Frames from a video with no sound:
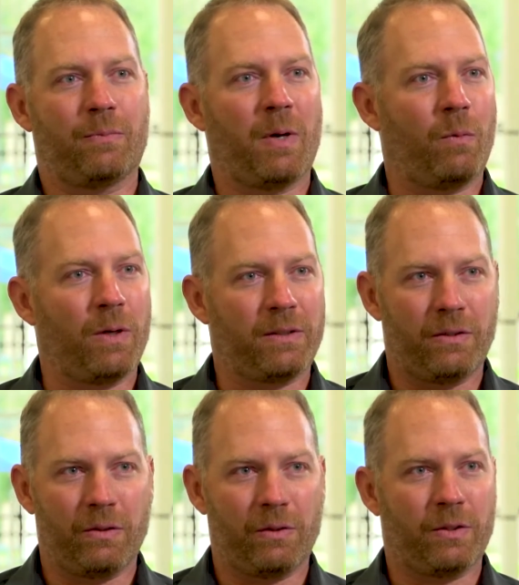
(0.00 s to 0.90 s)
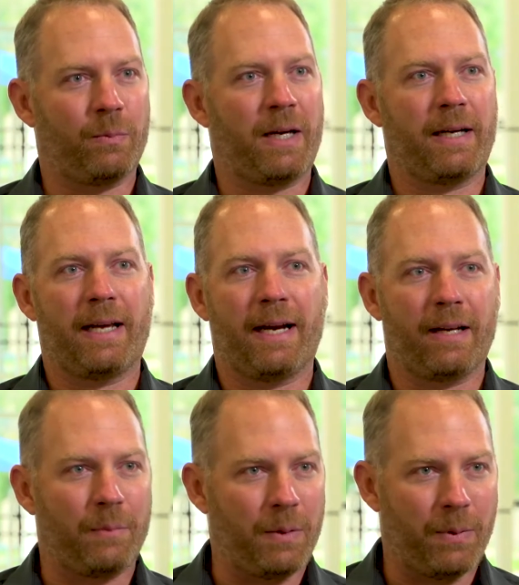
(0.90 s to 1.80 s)
about what to do with your body, how
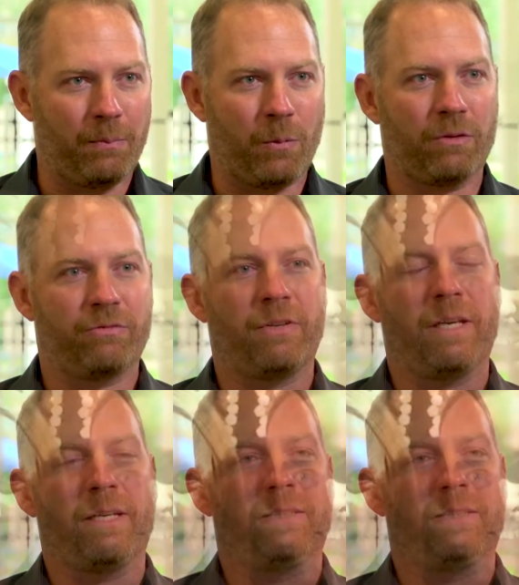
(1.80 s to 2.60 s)
to be more fit.